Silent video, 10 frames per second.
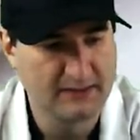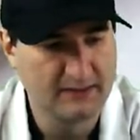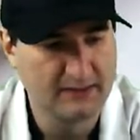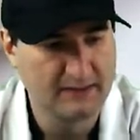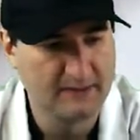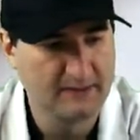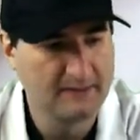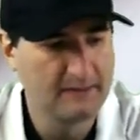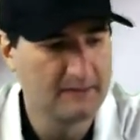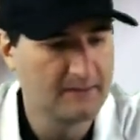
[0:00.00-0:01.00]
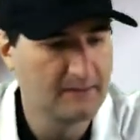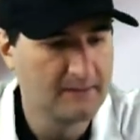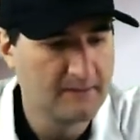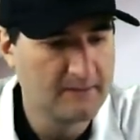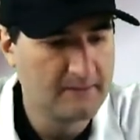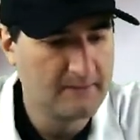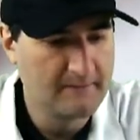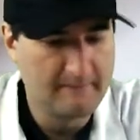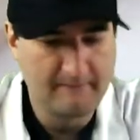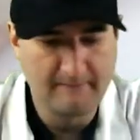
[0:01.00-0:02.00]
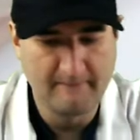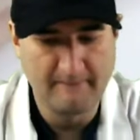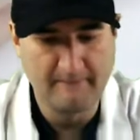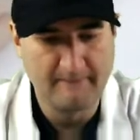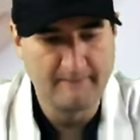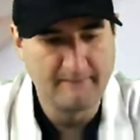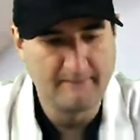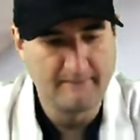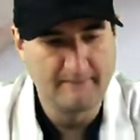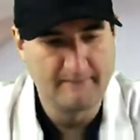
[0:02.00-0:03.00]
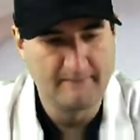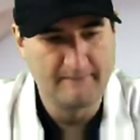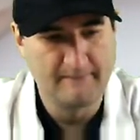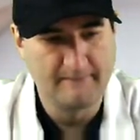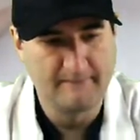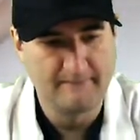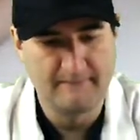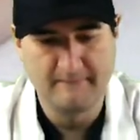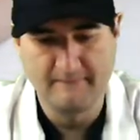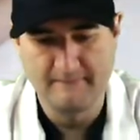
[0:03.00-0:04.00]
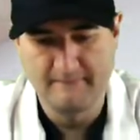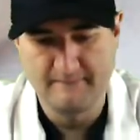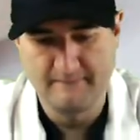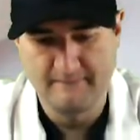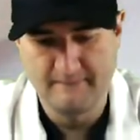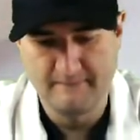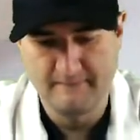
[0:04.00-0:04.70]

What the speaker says: Nobody speaks.